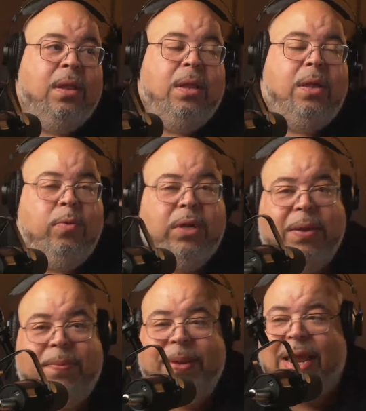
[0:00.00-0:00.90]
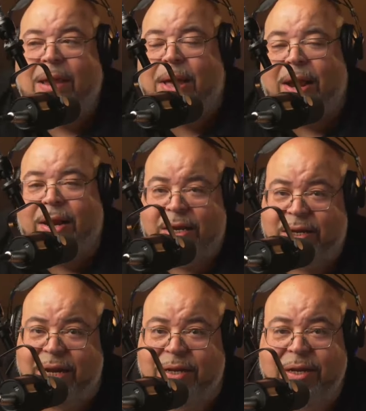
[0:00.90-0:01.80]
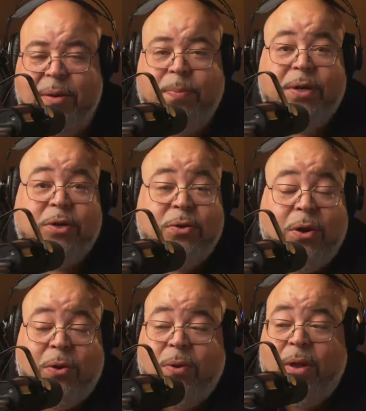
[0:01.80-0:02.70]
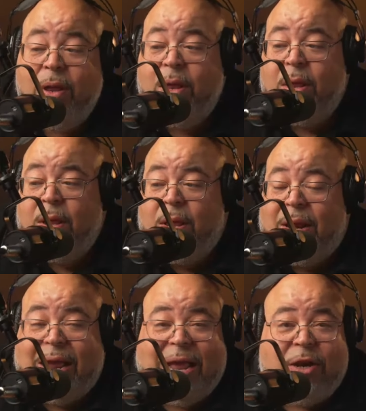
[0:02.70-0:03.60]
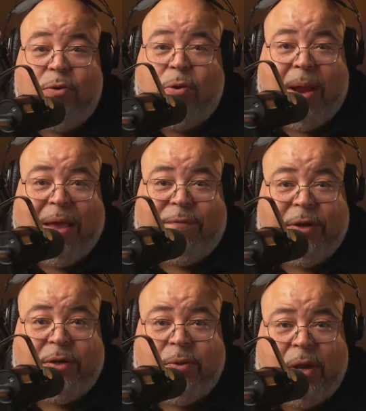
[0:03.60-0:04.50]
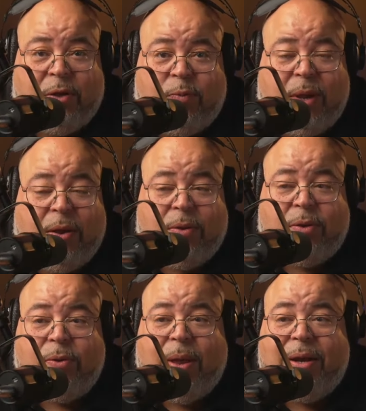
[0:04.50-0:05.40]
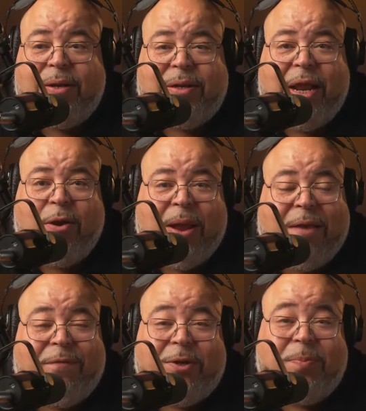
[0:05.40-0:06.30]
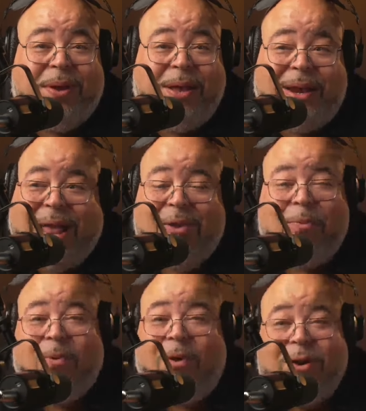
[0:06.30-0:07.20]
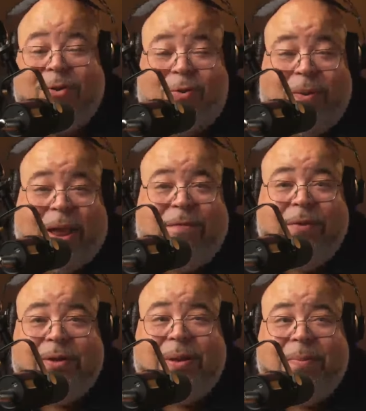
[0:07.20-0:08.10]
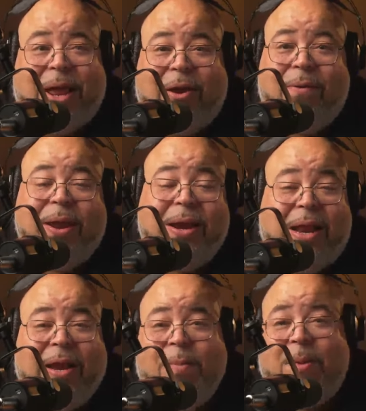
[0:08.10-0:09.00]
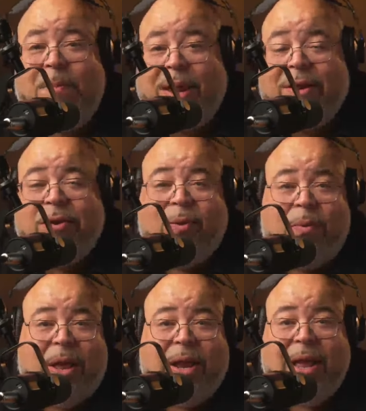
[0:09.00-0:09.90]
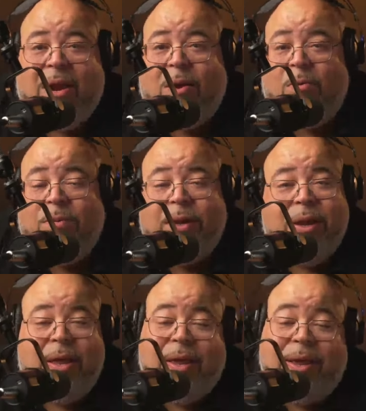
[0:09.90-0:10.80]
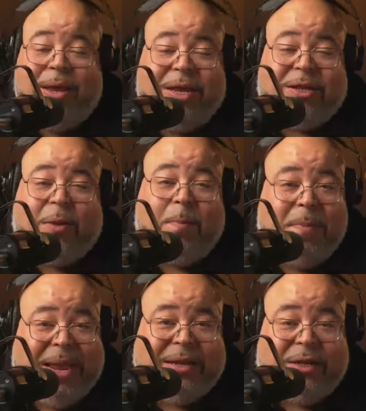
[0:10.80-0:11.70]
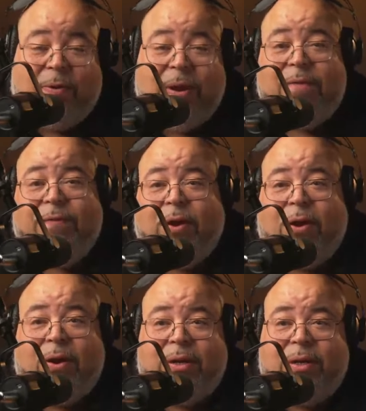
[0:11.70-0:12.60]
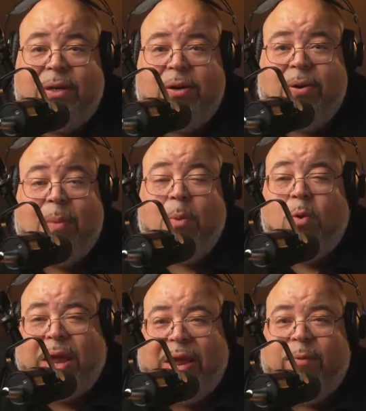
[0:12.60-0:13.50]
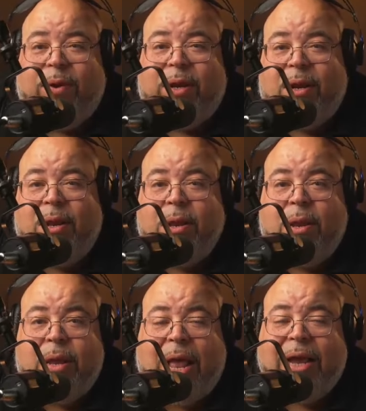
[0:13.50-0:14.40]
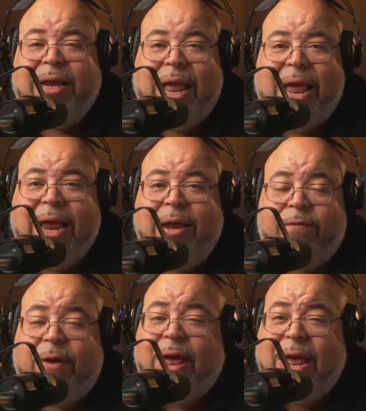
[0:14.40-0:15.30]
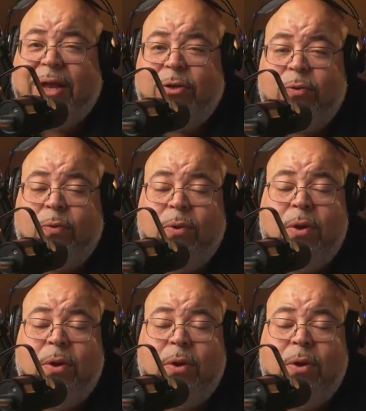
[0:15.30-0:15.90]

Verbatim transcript: it was it, we came out of necessity, but you know, like I do graphics as well, so I understand graphics, but I don't want to do graphics. I'm not great. I let my man do it. I got a homie. He's an amazing graphic artist. You know, I'm okay with it. I can hang if I had to.